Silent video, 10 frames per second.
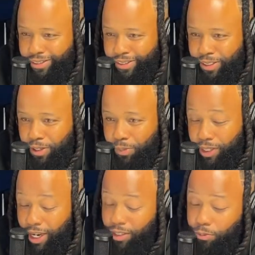You know what I
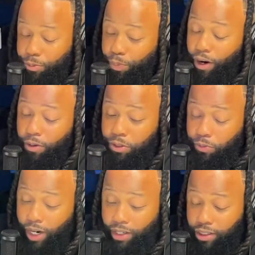mean? That's part of the reason
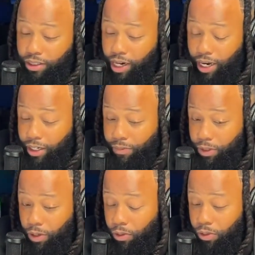why this year I didn't even
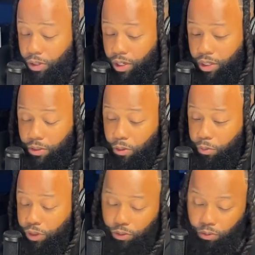go to no
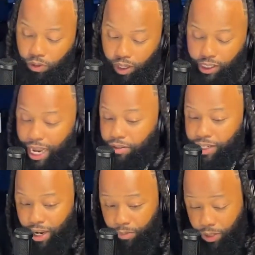middle school games
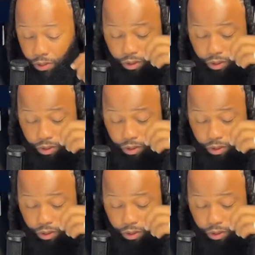outside of me coaching